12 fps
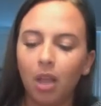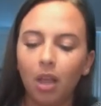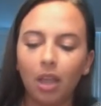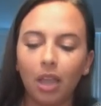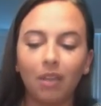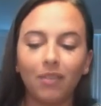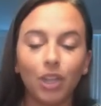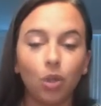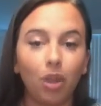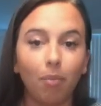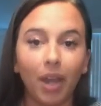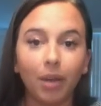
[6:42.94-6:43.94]
even though
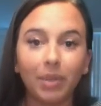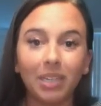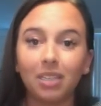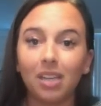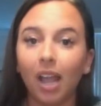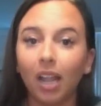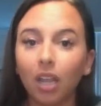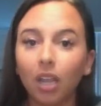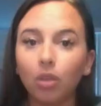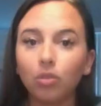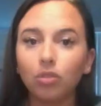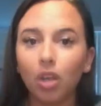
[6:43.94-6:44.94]
they might have been telling
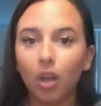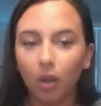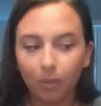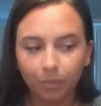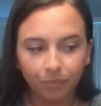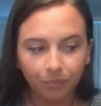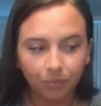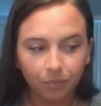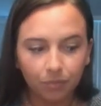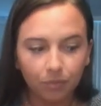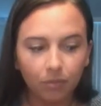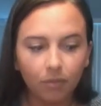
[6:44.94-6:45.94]
you so
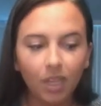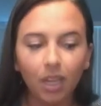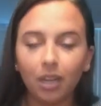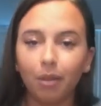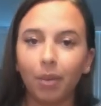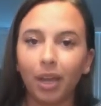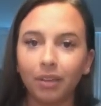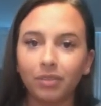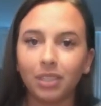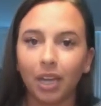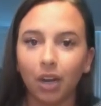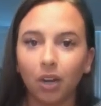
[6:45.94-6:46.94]
it might have
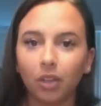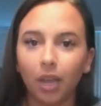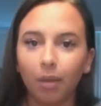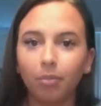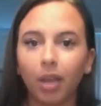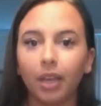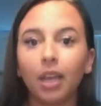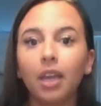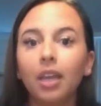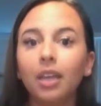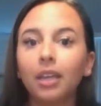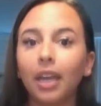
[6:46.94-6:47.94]
scared them like
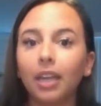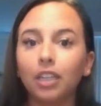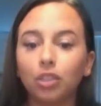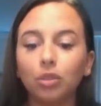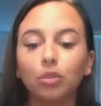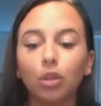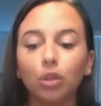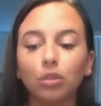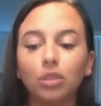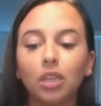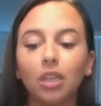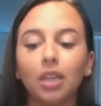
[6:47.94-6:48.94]
getting too
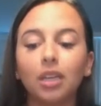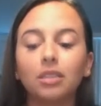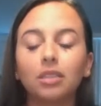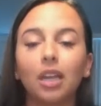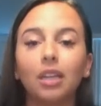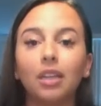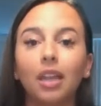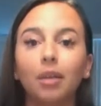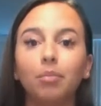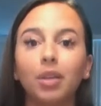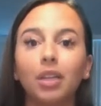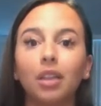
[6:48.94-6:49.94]
close to this and
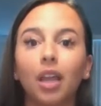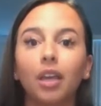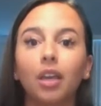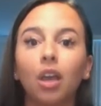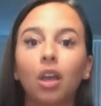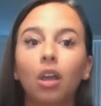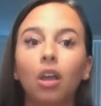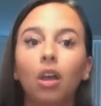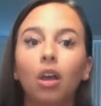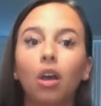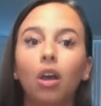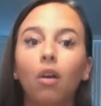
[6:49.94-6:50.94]
then being like
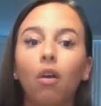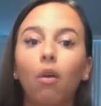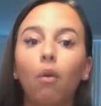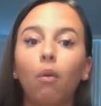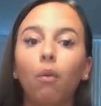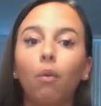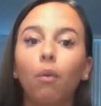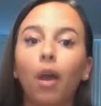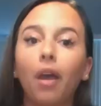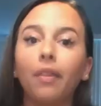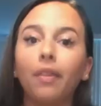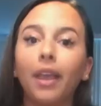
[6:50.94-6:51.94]

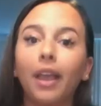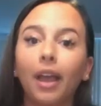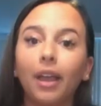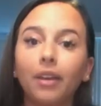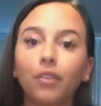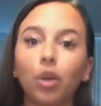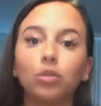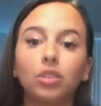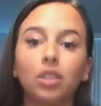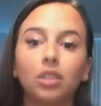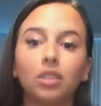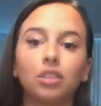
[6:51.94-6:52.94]
oh they kind of
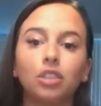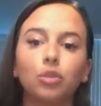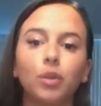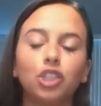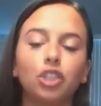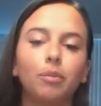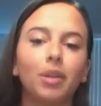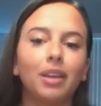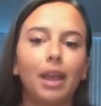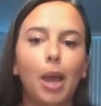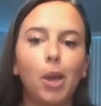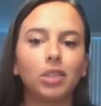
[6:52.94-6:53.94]
ghosted the situation but
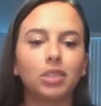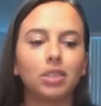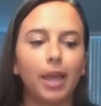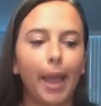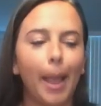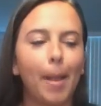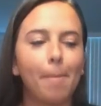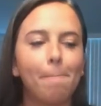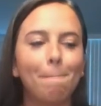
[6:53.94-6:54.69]
now it's like